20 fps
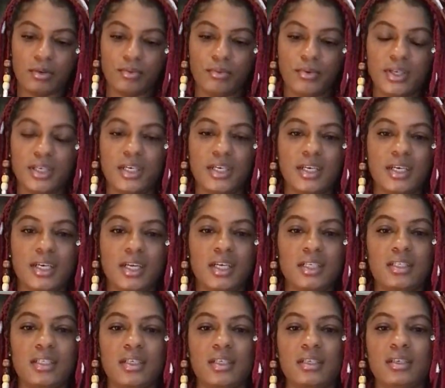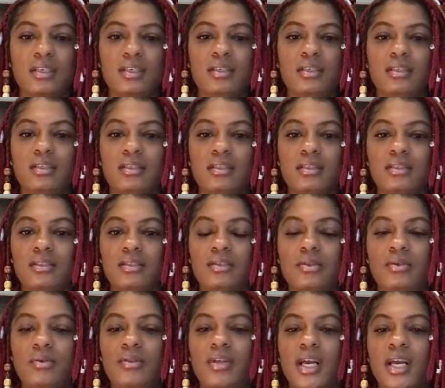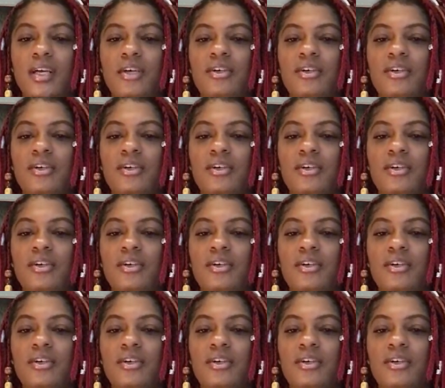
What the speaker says: reconnecting to that